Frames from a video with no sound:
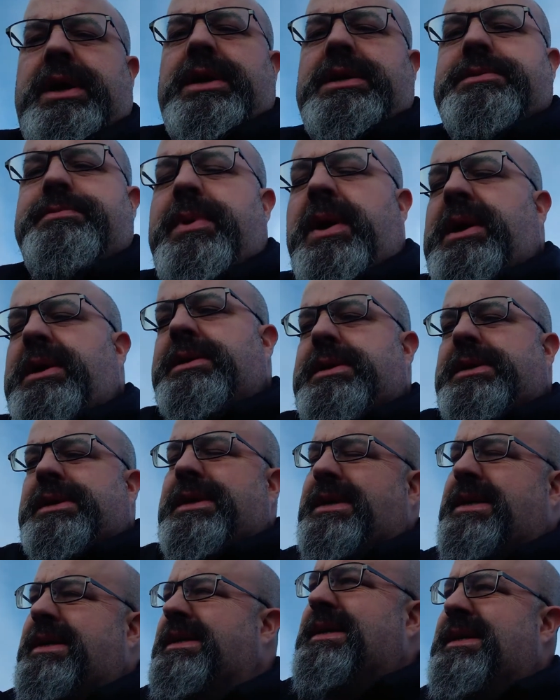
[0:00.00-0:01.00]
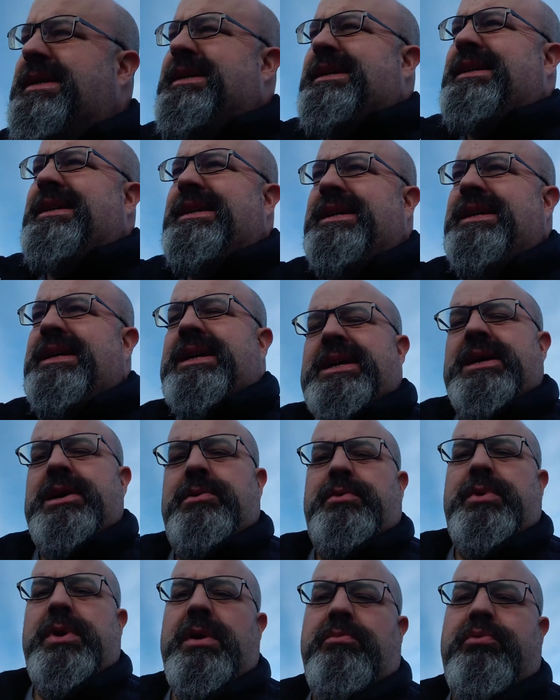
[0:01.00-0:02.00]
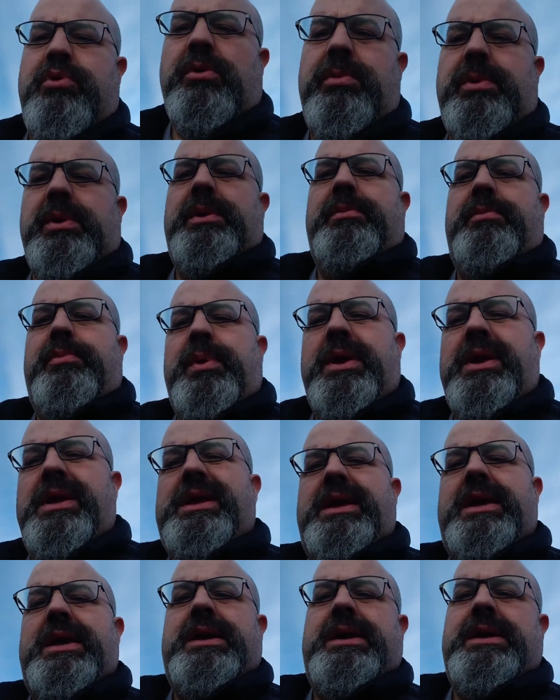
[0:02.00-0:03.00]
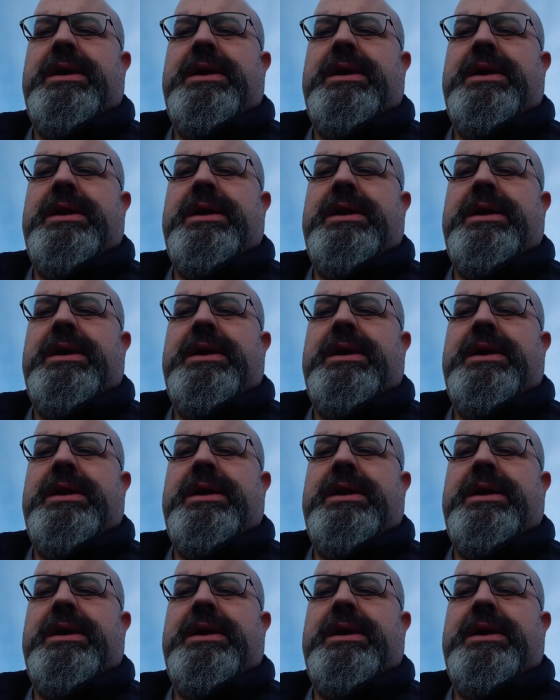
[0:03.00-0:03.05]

expect it will probably be